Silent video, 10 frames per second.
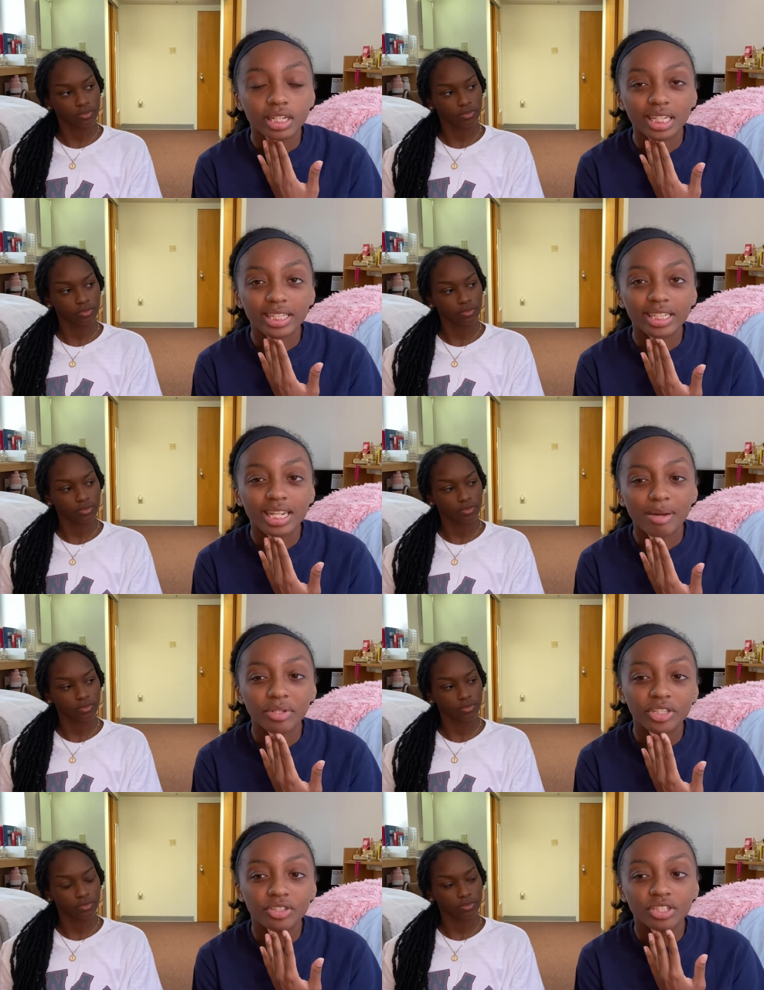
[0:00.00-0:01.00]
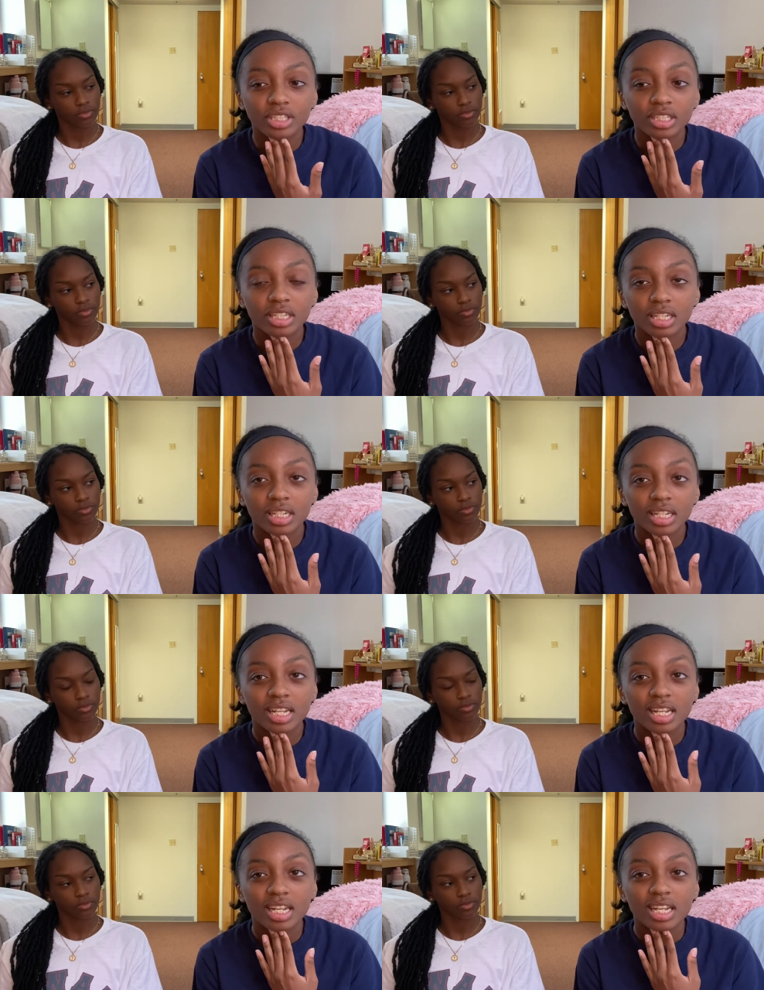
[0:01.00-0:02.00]
Speaker 1: I think Naba Houston.
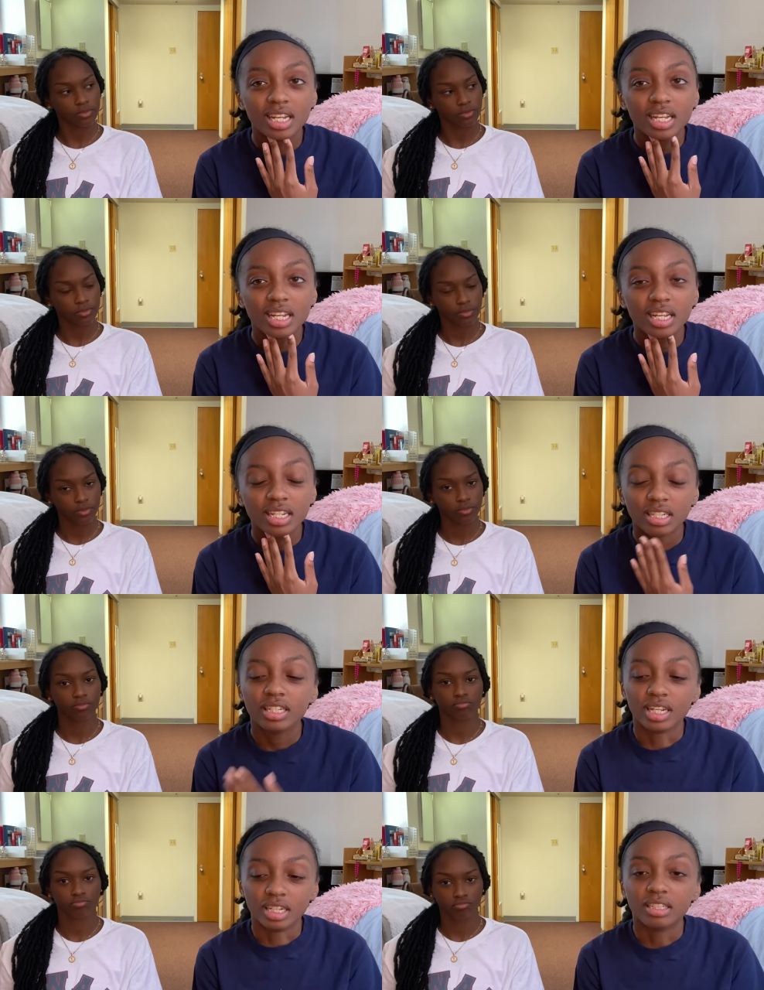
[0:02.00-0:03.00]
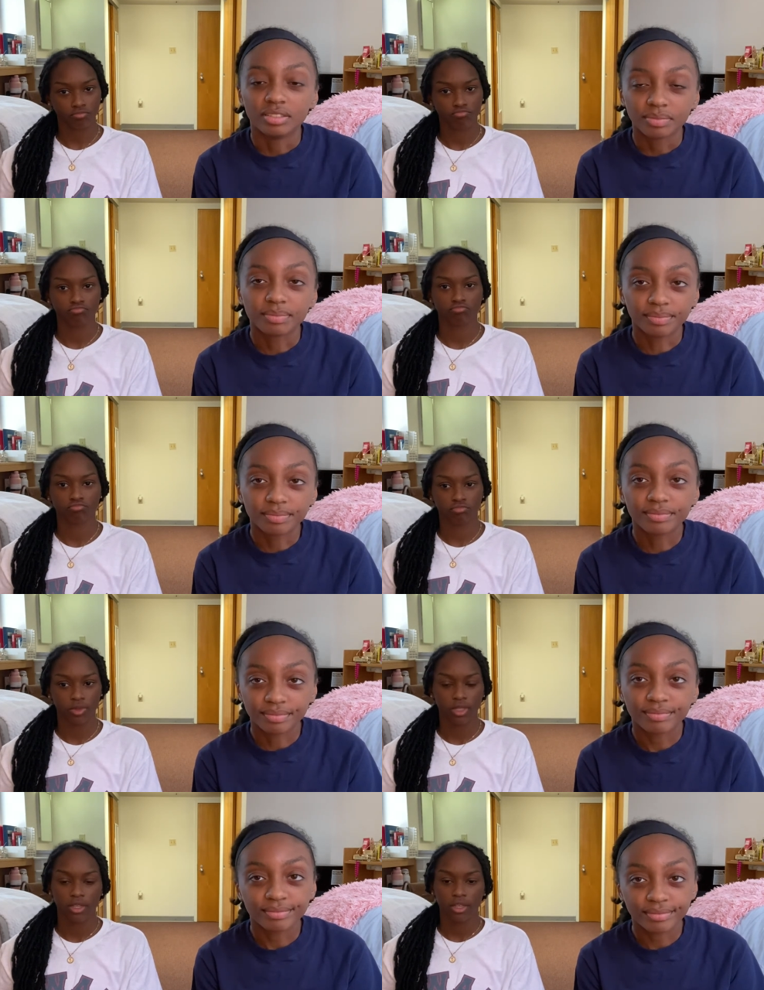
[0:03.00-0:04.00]
And yeah.
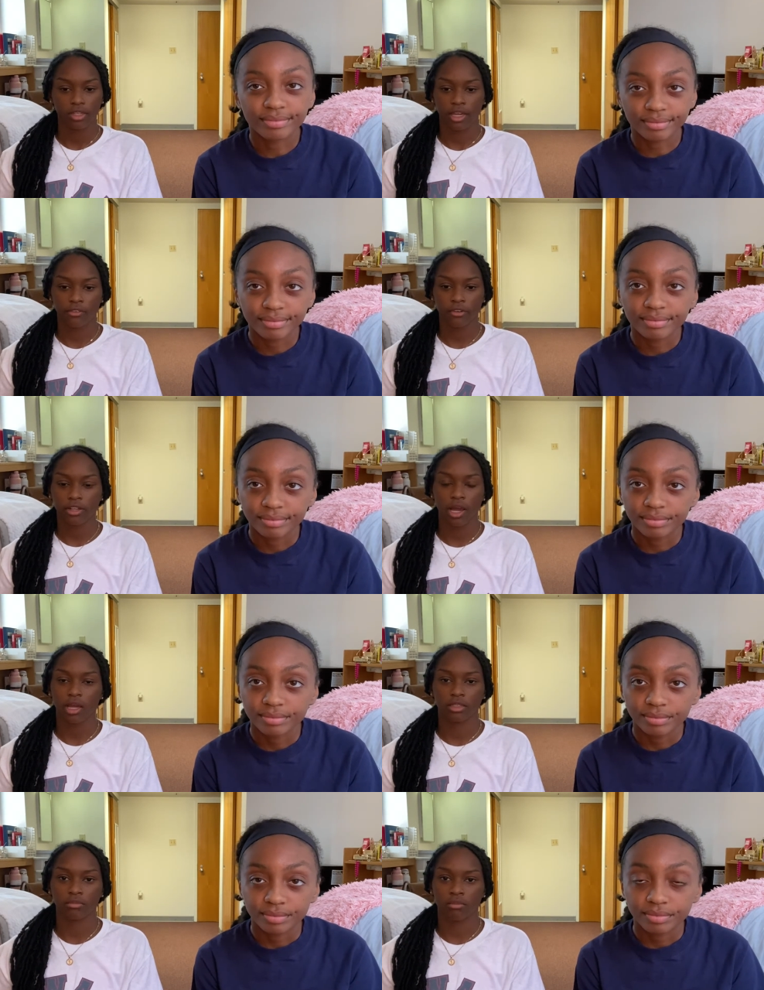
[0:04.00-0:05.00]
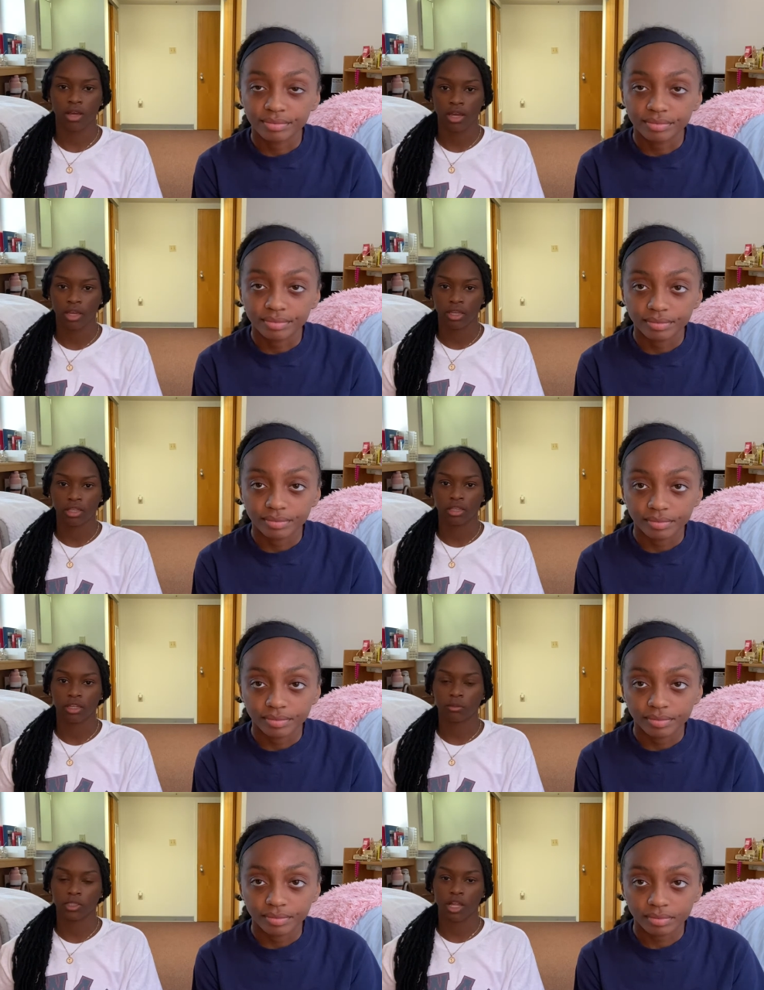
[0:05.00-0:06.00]
Yeah, I forgot my
Speaker 2: um,
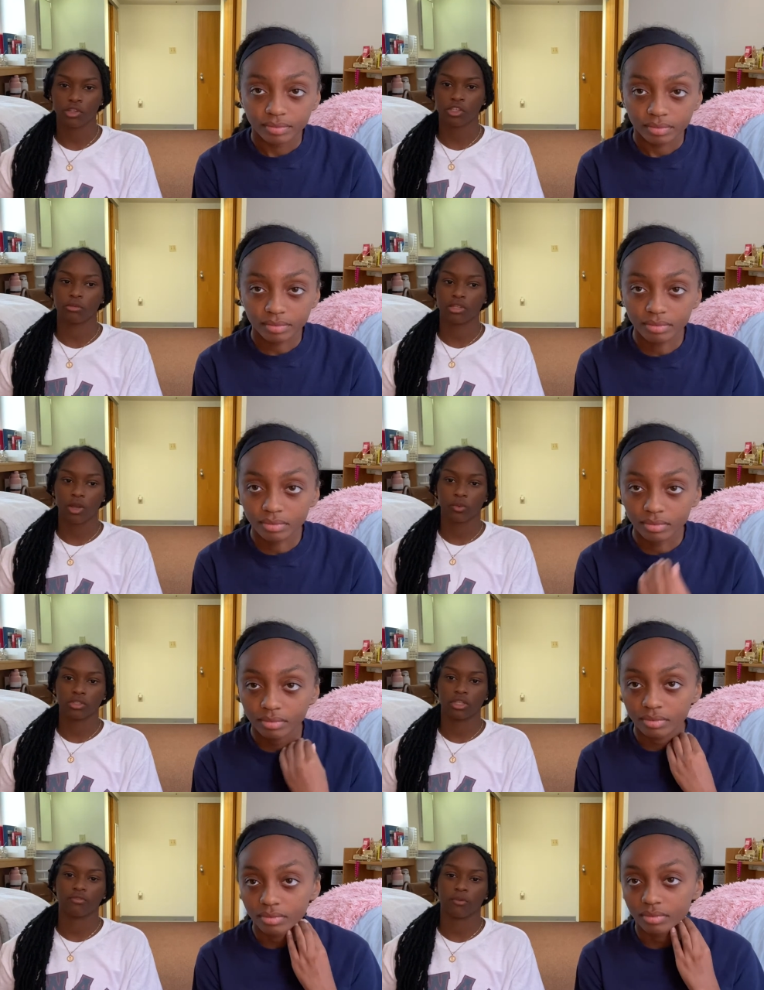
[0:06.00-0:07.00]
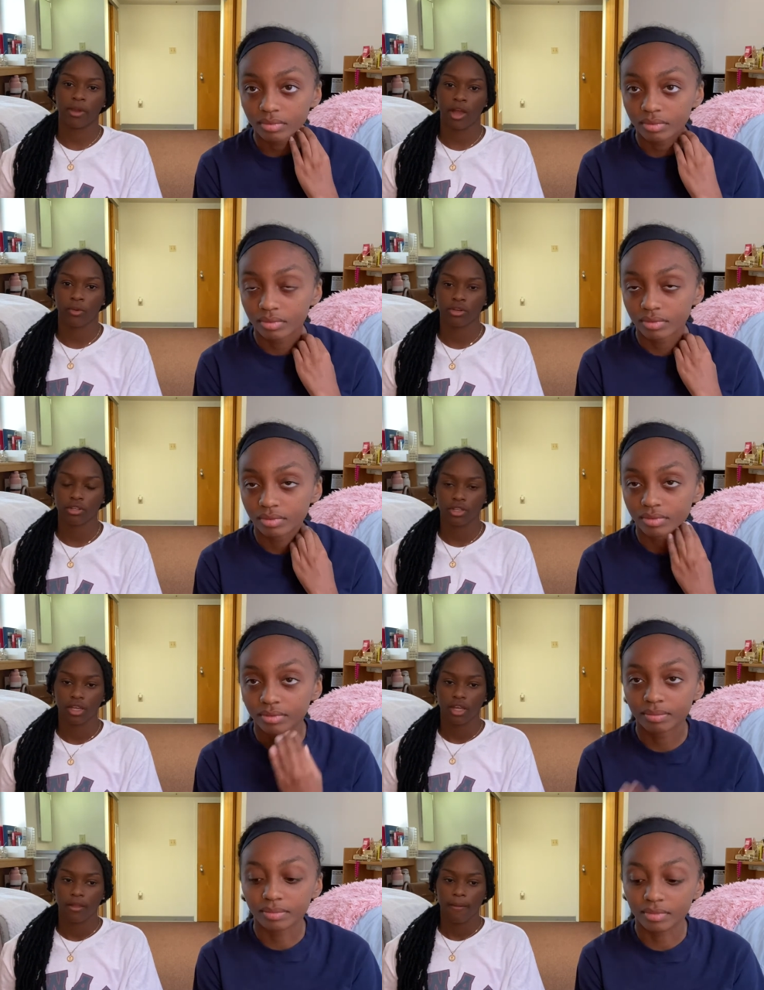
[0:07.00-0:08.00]
scholarships that I received from Howard.
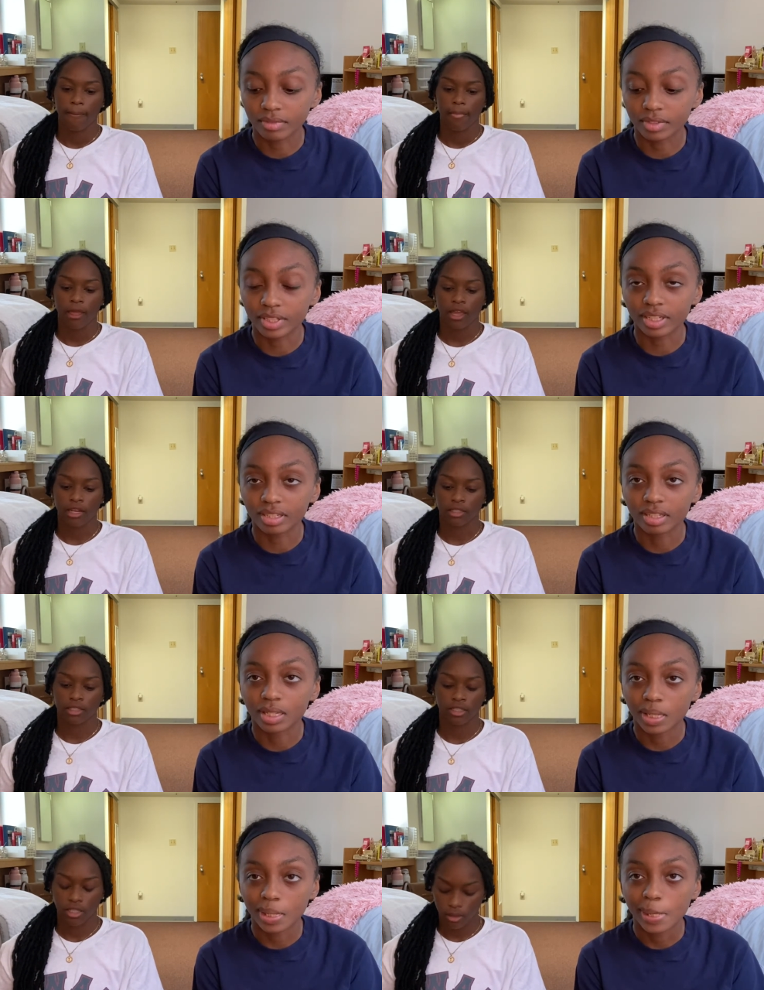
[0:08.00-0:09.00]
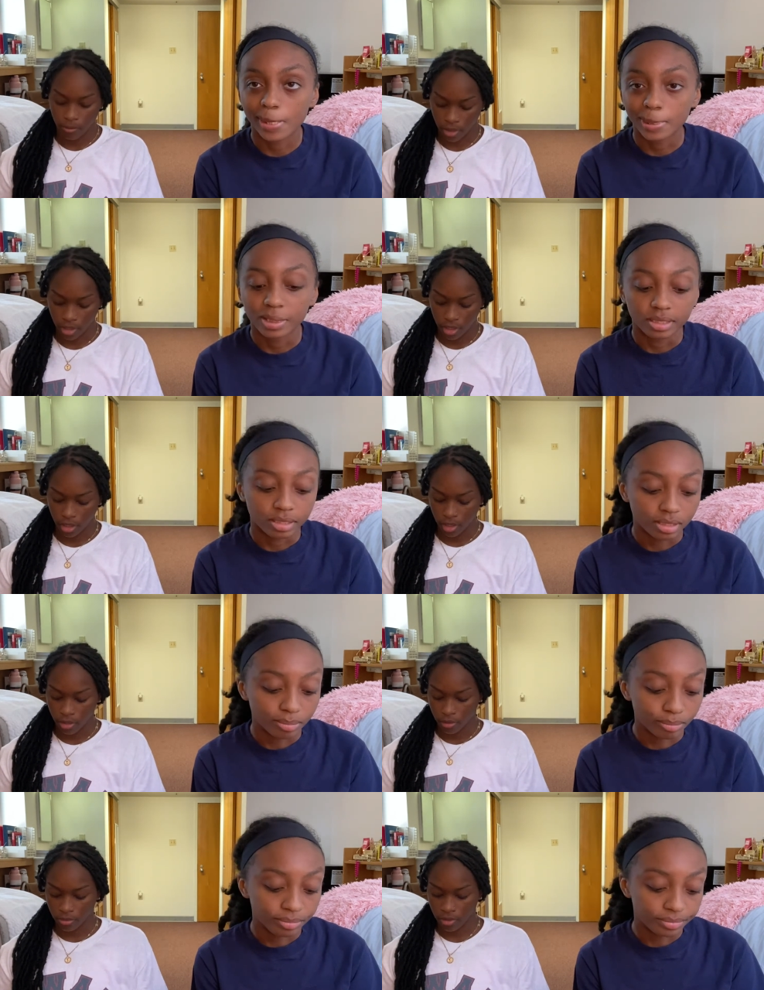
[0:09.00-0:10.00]
Yeah. I gotta look, but
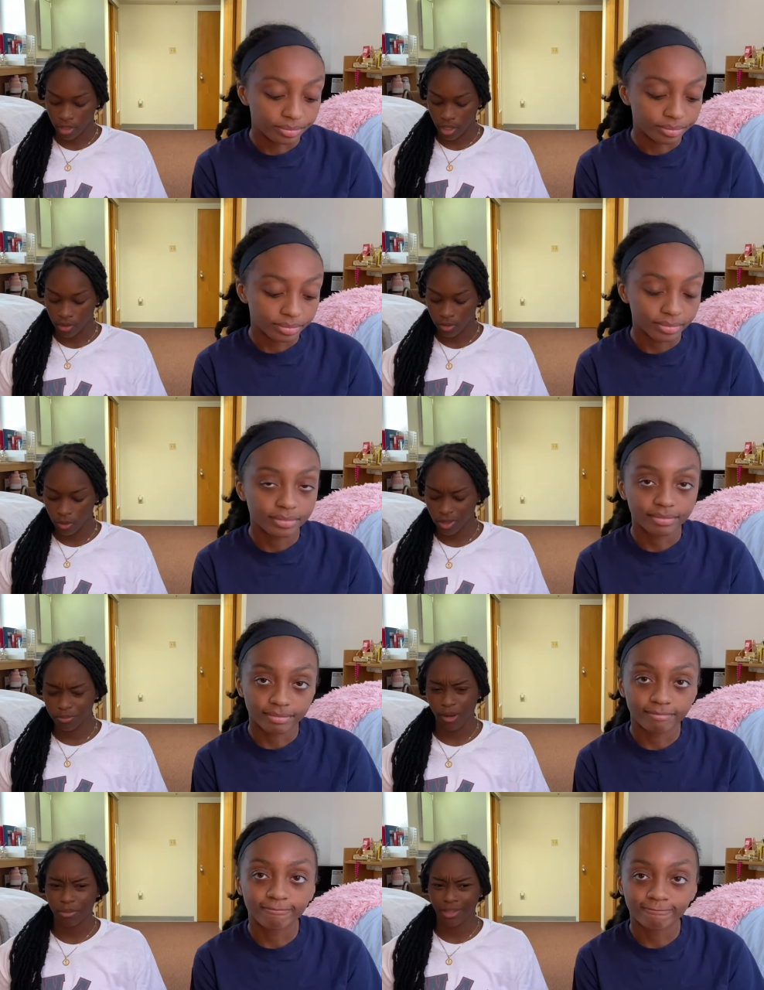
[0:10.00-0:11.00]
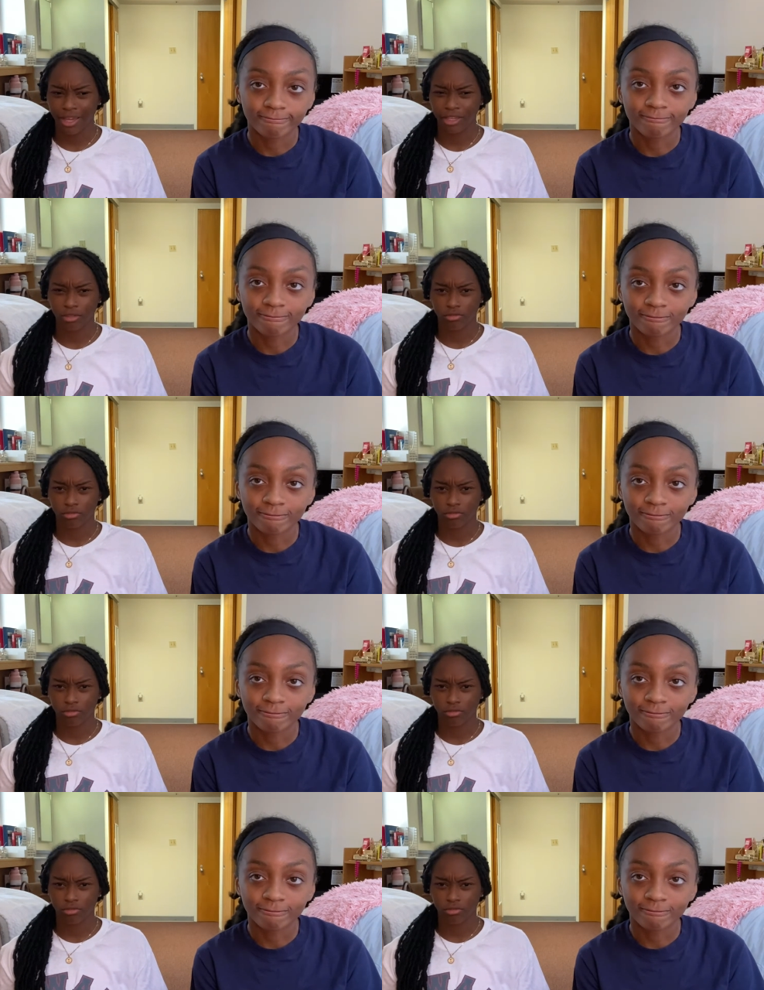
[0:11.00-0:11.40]
yeah, it was probably like